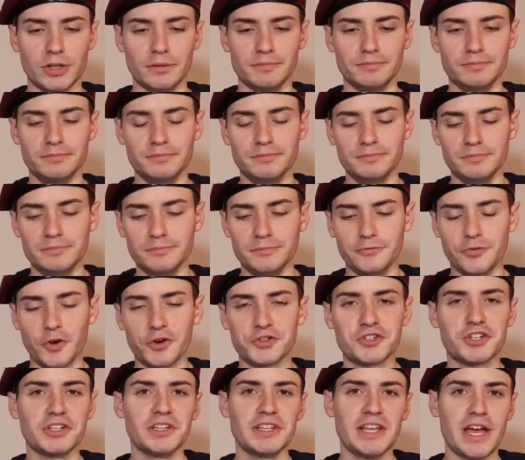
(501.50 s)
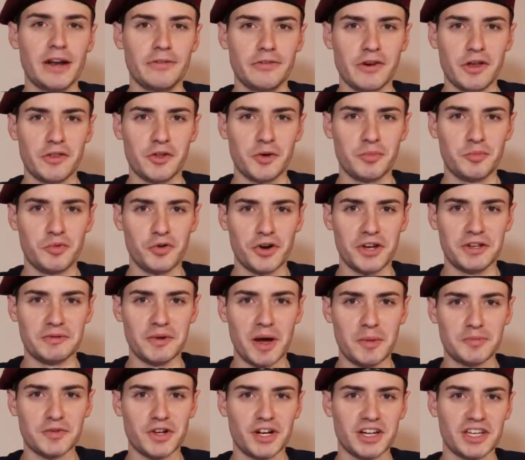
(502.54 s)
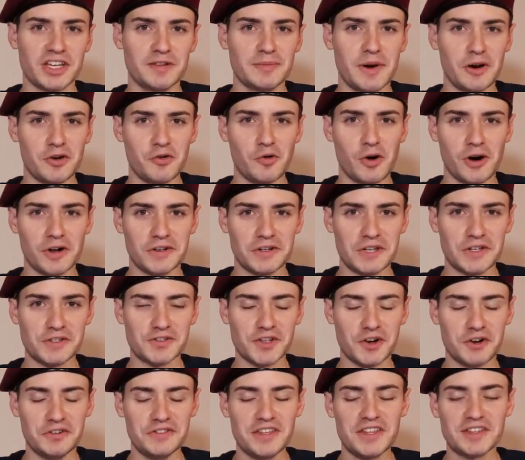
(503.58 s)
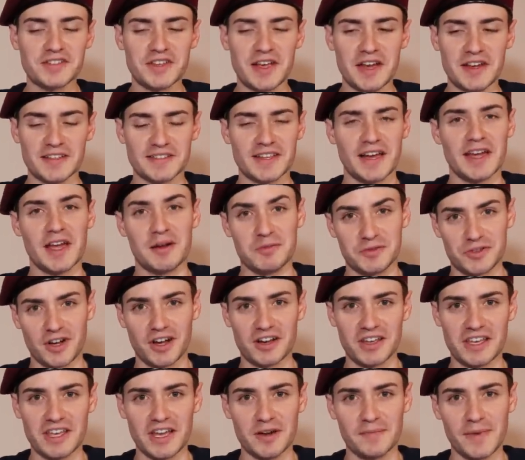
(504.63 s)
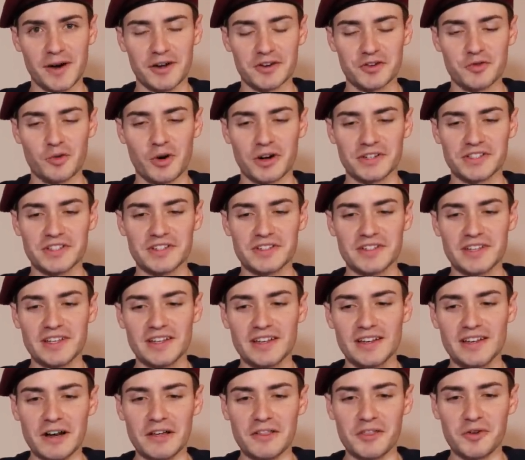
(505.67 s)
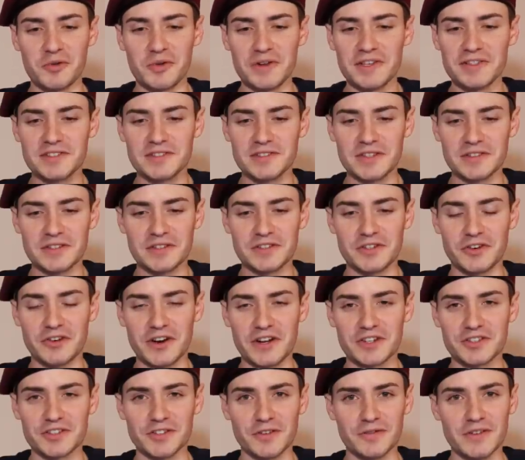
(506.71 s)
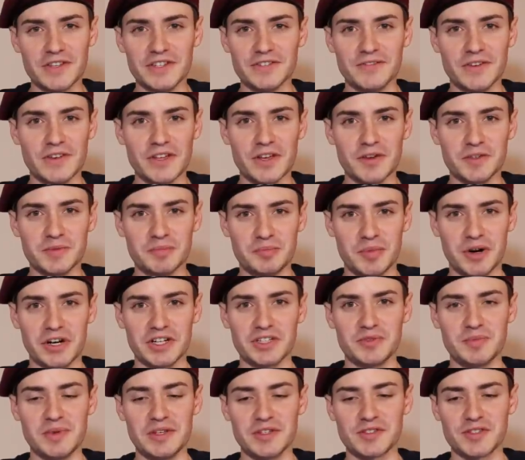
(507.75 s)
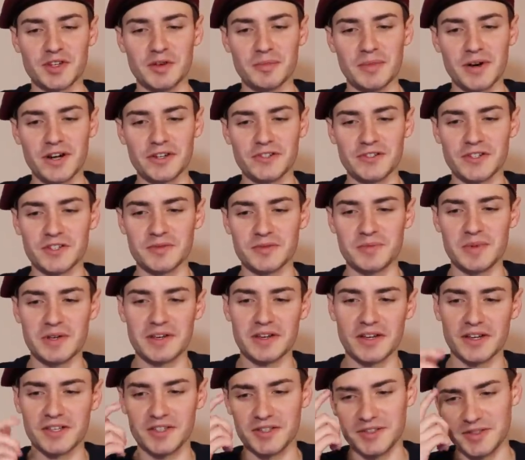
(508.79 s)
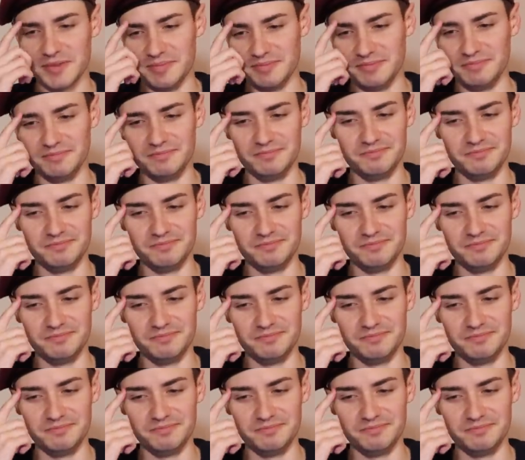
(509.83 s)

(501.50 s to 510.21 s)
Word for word: Well, fortunately every other point I'm talking about quality, so in this case I am talking about quantity. Uh, the reason that the duration of these videos bugs me so much is because